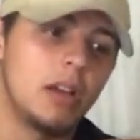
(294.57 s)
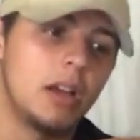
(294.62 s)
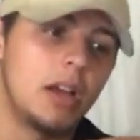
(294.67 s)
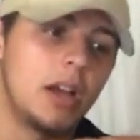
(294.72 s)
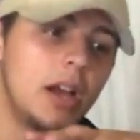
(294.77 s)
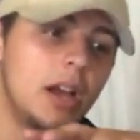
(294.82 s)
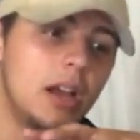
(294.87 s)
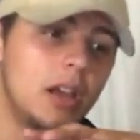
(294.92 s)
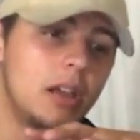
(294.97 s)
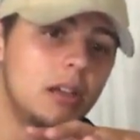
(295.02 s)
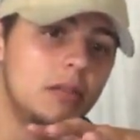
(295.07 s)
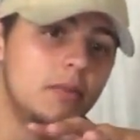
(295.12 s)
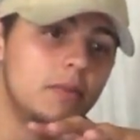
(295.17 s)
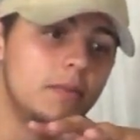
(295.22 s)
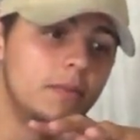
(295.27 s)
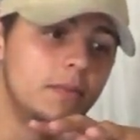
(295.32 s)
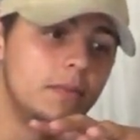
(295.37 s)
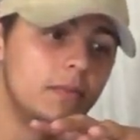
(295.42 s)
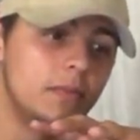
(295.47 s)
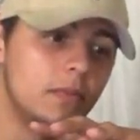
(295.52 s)
I
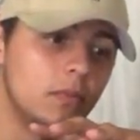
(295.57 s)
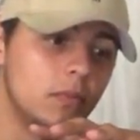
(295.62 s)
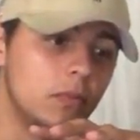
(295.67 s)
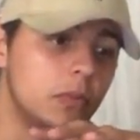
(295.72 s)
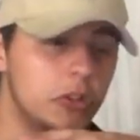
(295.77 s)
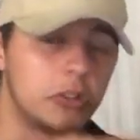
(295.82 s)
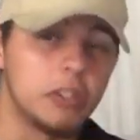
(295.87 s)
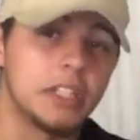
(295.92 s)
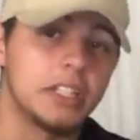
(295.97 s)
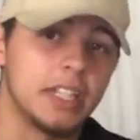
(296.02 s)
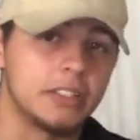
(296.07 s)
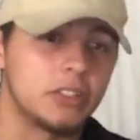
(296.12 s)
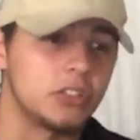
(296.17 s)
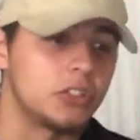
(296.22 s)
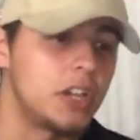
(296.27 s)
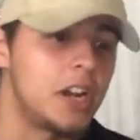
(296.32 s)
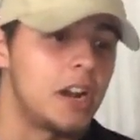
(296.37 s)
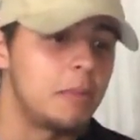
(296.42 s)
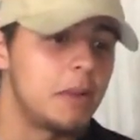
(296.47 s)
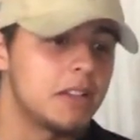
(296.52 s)
literally kick the
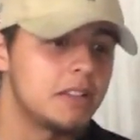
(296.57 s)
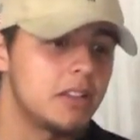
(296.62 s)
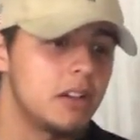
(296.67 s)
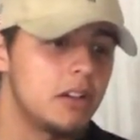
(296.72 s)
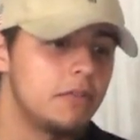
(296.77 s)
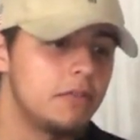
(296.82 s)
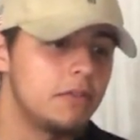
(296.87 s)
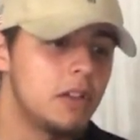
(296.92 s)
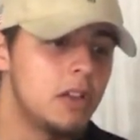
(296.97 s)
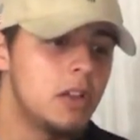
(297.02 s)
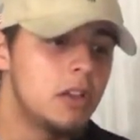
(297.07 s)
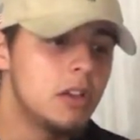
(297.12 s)
shit out of myself.